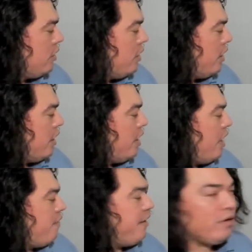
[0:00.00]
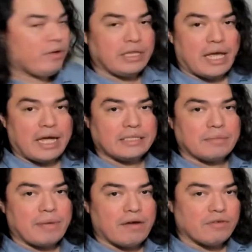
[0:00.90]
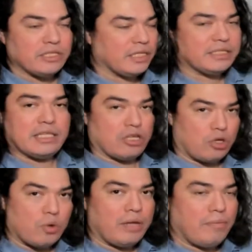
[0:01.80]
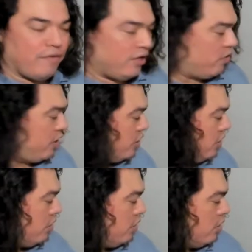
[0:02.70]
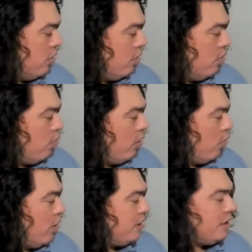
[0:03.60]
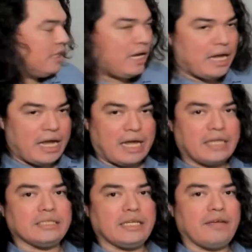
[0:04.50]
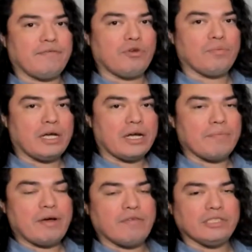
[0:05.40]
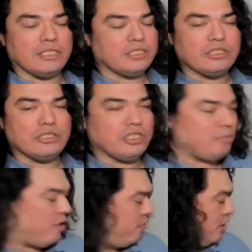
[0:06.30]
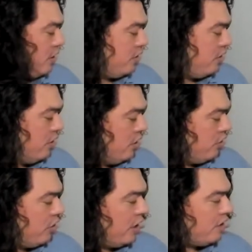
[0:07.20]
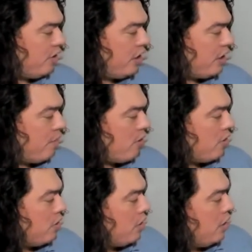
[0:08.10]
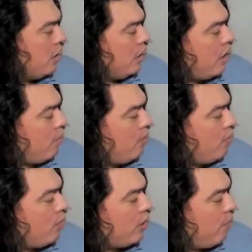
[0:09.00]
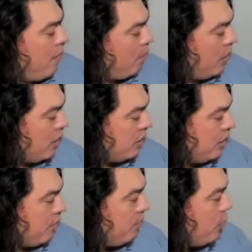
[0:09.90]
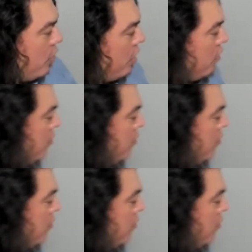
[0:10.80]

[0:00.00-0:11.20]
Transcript: And then I evaluate the x at pi over 6 at the lower limit of integration. Well, what's x if you plug in pi over 6? It's just pi over 6. So that's how I got that part. Now I'm going to bring down my plus here. Okay?